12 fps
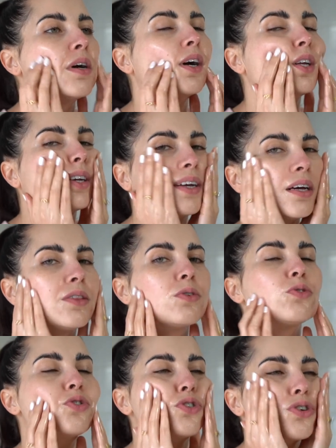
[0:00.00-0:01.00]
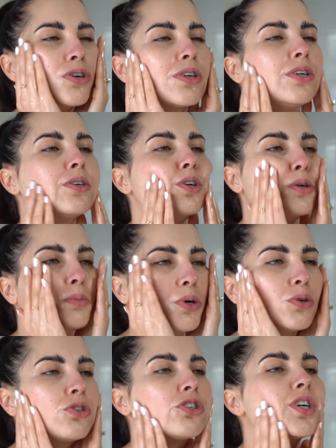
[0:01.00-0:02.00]
And again, those circular
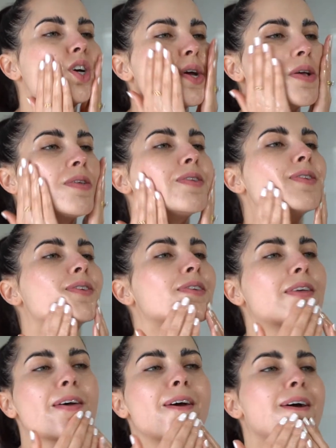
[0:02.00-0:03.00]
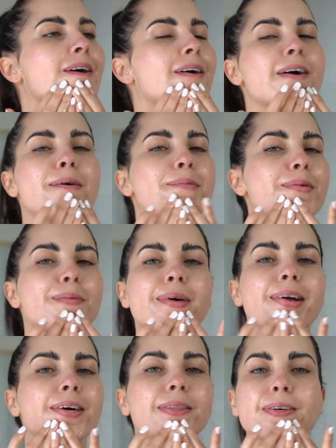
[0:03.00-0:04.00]
motions, coming
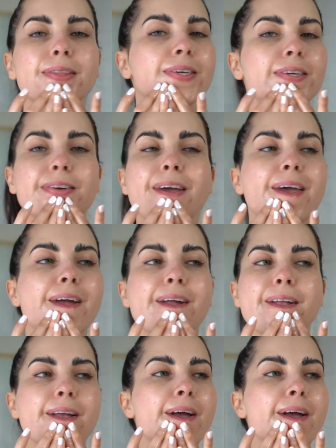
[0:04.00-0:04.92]
right under the chin,